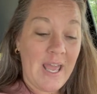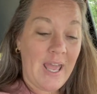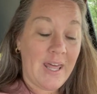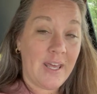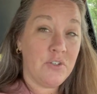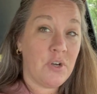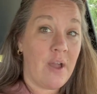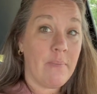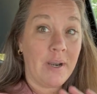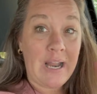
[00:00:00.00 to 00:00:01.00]
and I had to
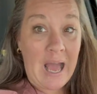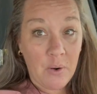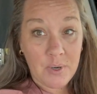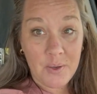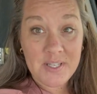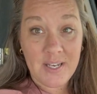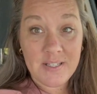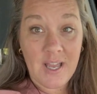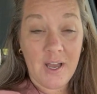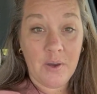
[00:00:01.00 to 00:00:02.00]
drive about an hour outside of
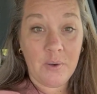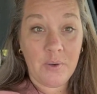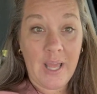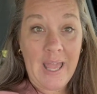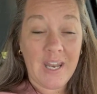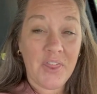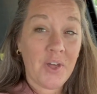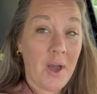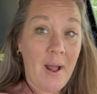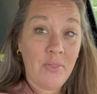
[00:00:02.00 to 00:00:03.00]
town, and I
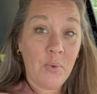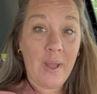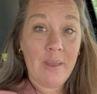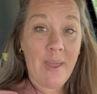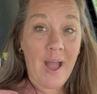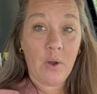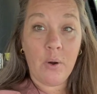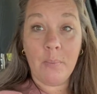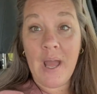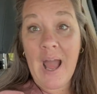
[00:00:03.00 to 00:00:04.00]
thought on the way back
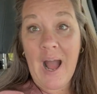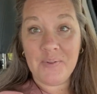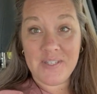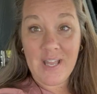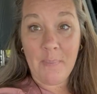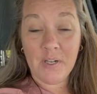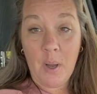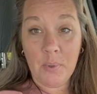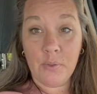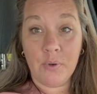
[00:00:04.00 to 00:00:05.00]
home I would stop at a
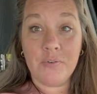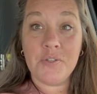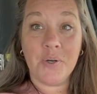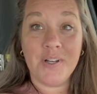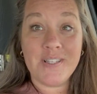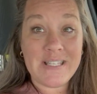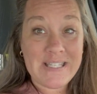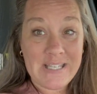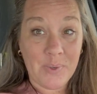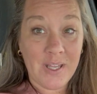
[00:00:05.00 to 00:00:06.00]
couple of thrift stores,
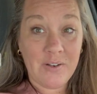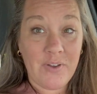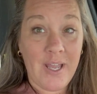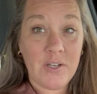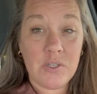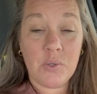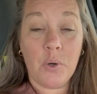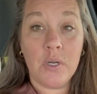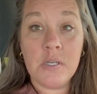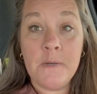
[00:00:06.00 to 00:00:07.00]
see what I can find to
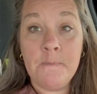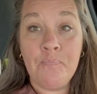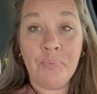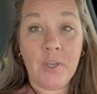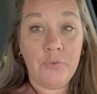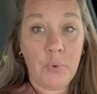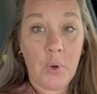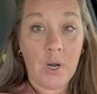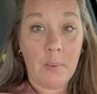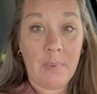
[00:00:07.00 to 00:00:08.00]
source
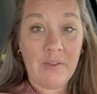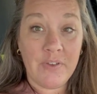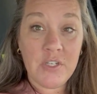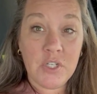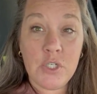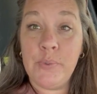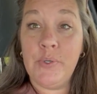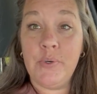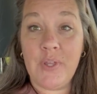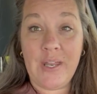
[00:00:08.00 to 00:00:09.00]
for my vintage
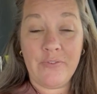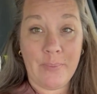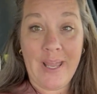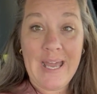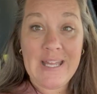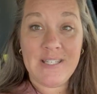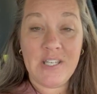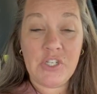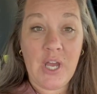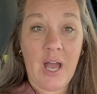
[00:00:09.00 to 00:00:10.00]
booth and for my
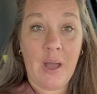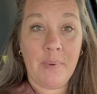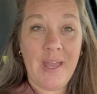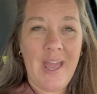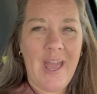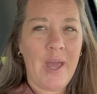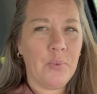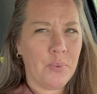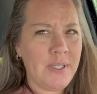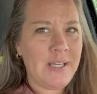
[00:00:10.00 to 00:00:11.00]
Etsy shop,
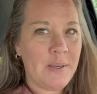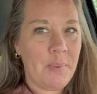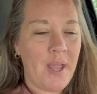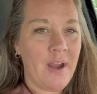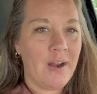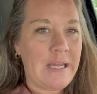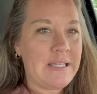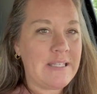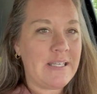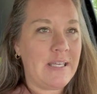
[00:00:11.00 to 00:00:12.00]
and really compare
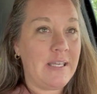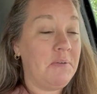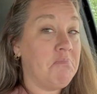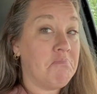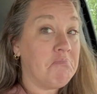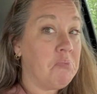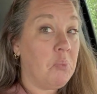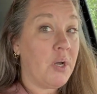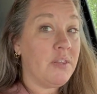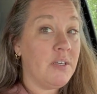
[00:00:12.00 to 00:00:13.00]
and see
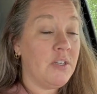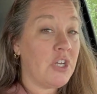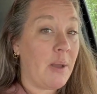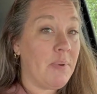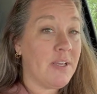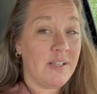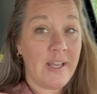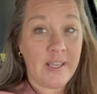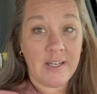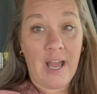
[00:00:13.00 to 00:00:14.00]
what the shopping is
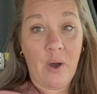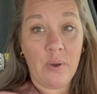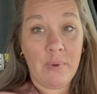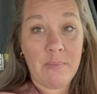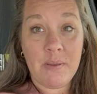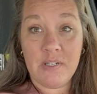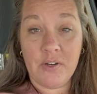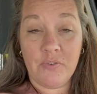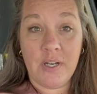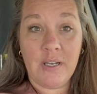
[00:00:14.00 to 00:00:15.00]
like and how it might be
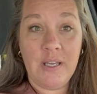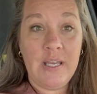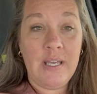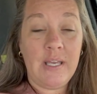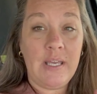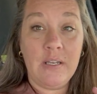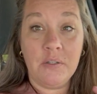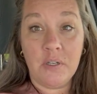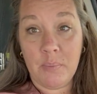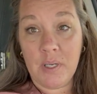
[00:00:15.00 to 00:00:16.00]
different in a
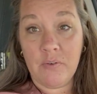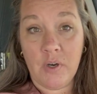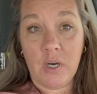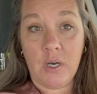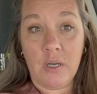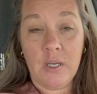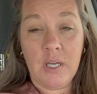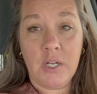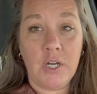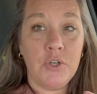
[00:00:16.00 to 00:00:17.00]
little bit of a
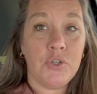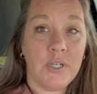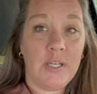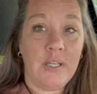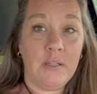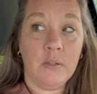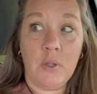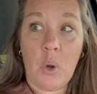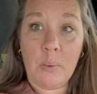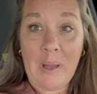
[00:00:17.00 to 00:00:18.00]
country,
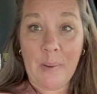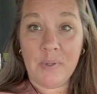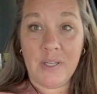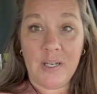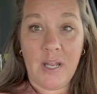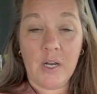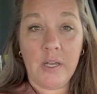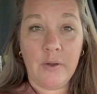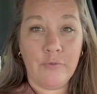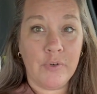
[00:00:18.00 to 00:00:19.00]
lower populated
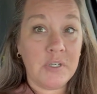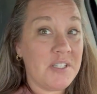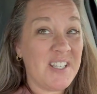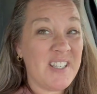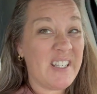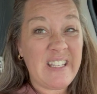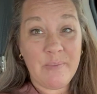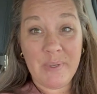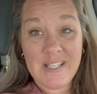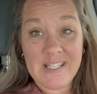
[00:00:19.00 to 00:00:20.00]
area versus in a
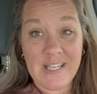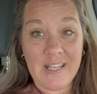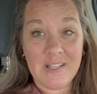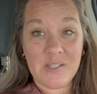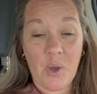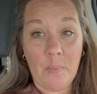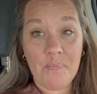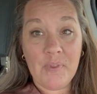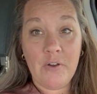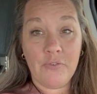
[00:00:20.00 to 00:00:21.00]
big city. So
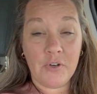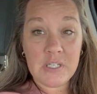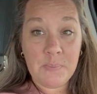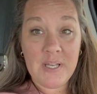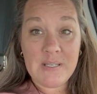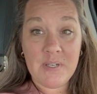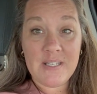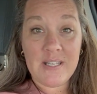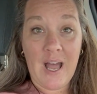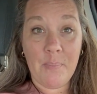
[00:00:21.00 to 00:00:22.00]
first place I'm going to
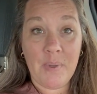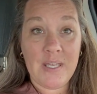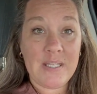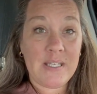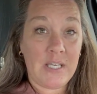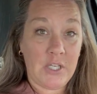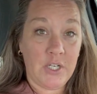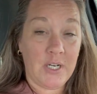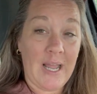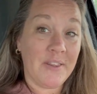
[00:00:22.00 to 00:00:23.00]
stop is
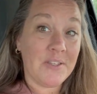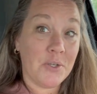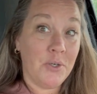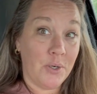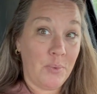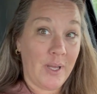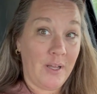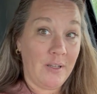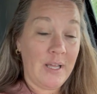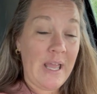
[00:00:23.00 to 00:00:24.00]
here at this
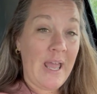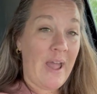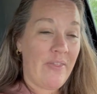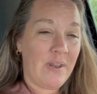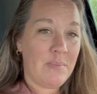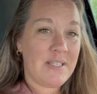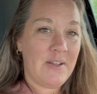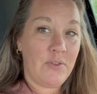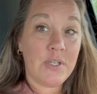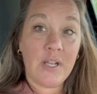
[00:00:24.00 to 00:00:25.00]
Goodwill, and then I'm going to see
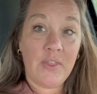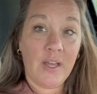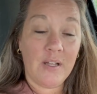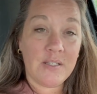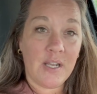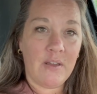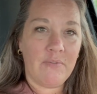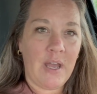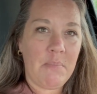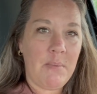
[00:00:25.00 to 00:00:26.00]
if there's anything else that I can
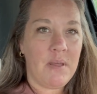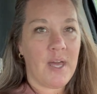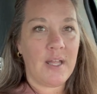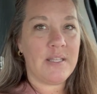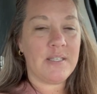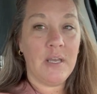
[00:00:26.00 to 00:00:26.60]
find. Maybe that's